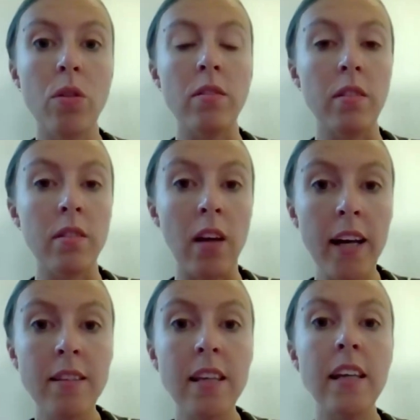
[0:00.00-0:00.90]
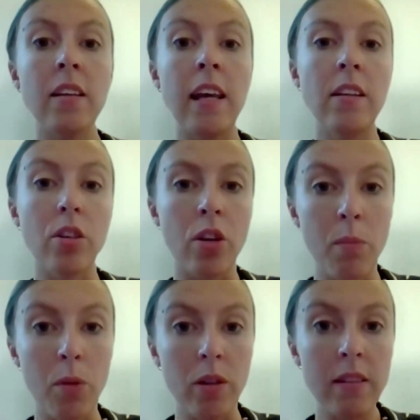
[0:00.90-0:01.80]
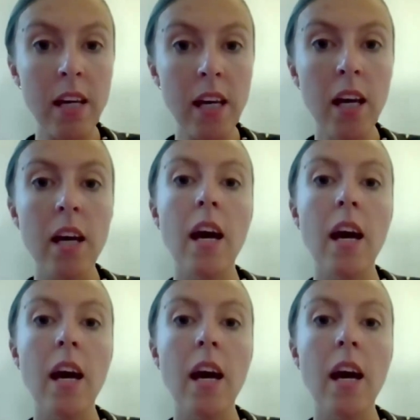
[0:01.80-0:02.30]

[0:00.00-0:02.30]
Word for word: the society, into community,